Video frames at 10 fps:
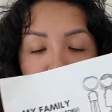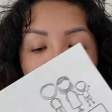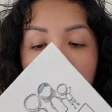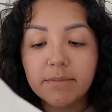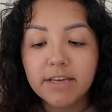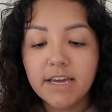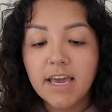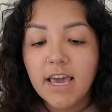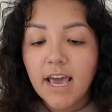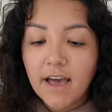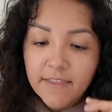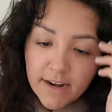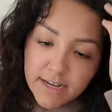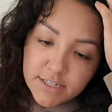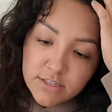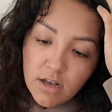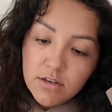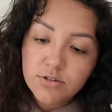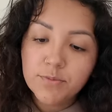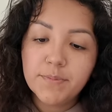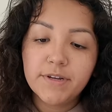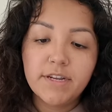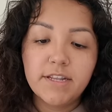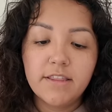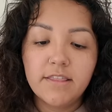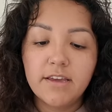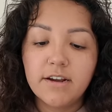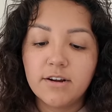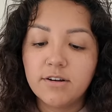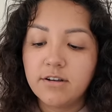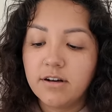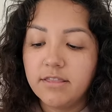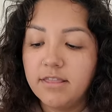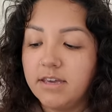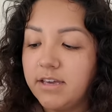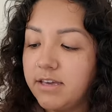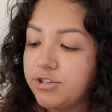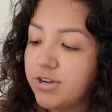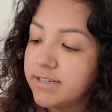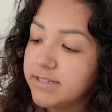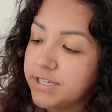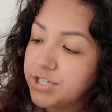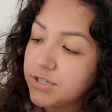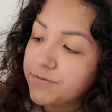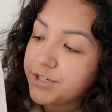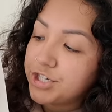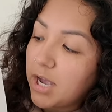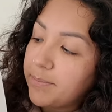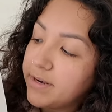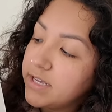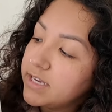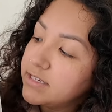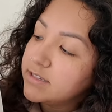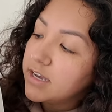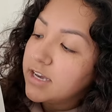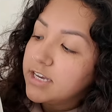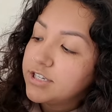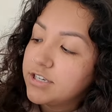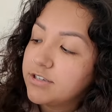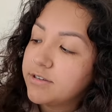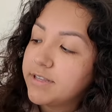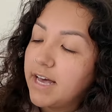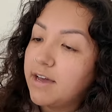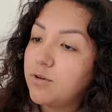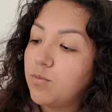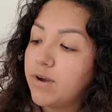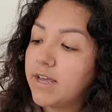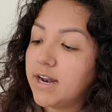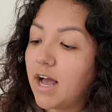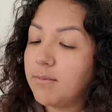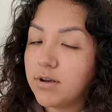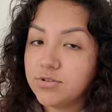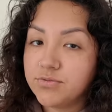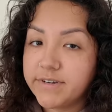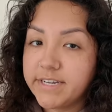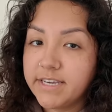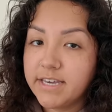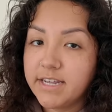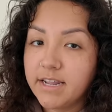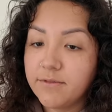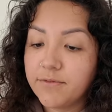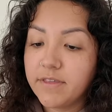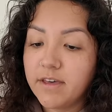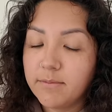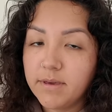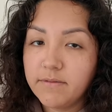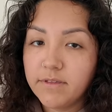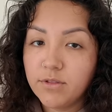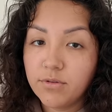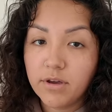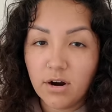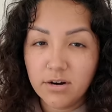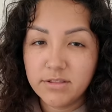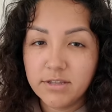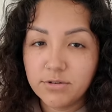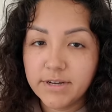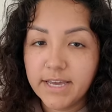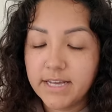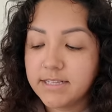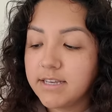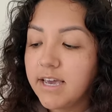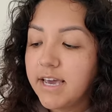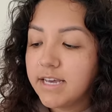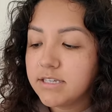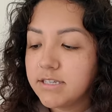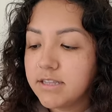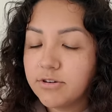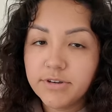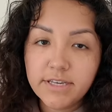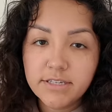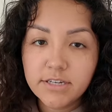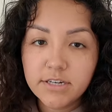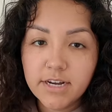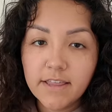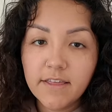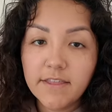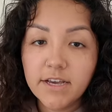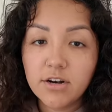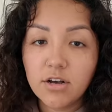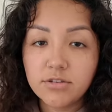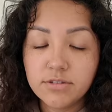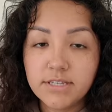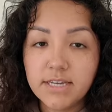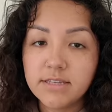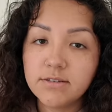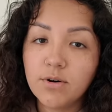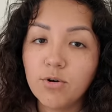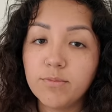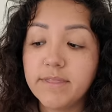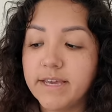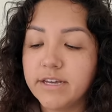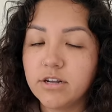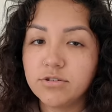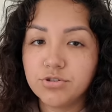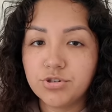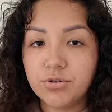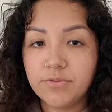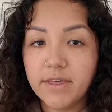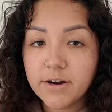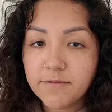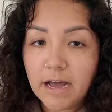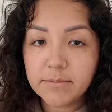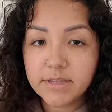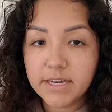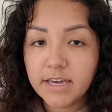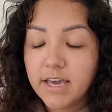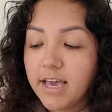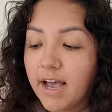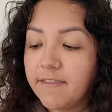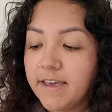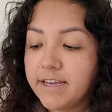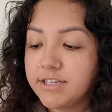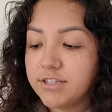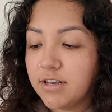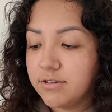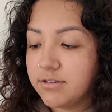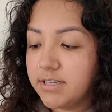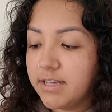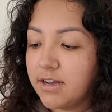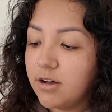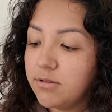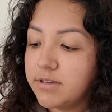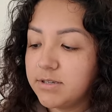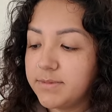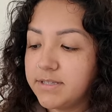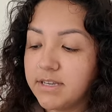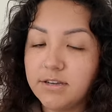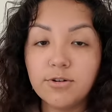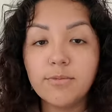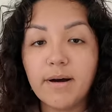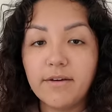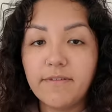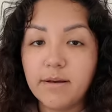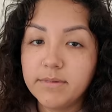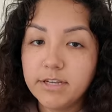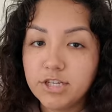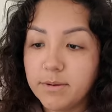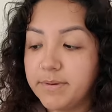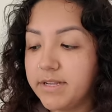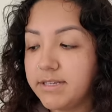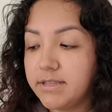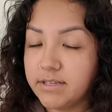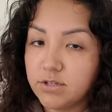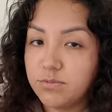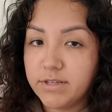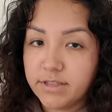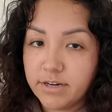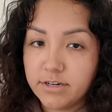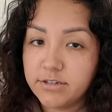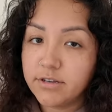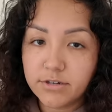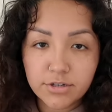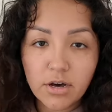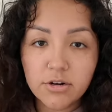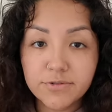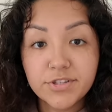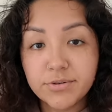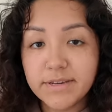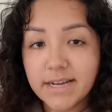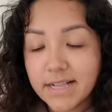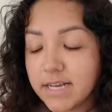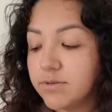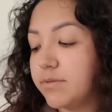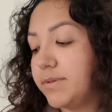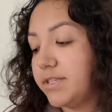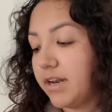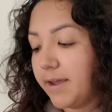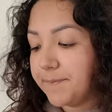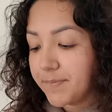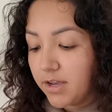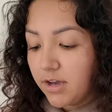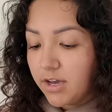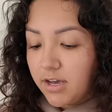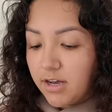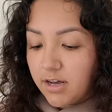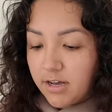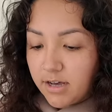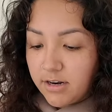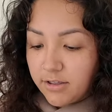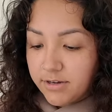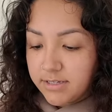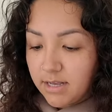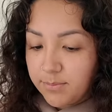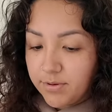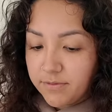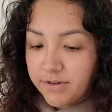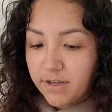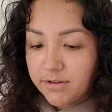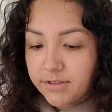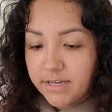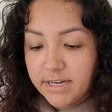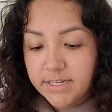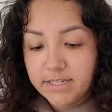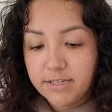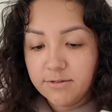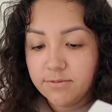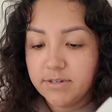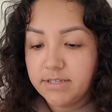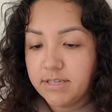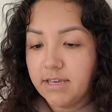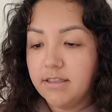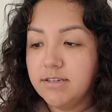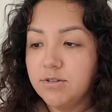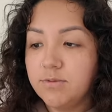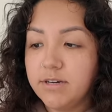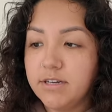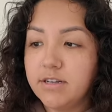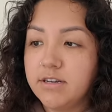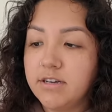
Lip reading: their family. And then I just also put it in there, the translation for Japanese, just so that when I'm also reading it, and for them, even though they are little kids, it's just a little easier. And then they can also take this home and they can also show their family, and they can just also see like, oh, this means like, you know, my family in Japanese, and this is what their son or daughter was doing in class with me today. Another example of another thing I did was like this one.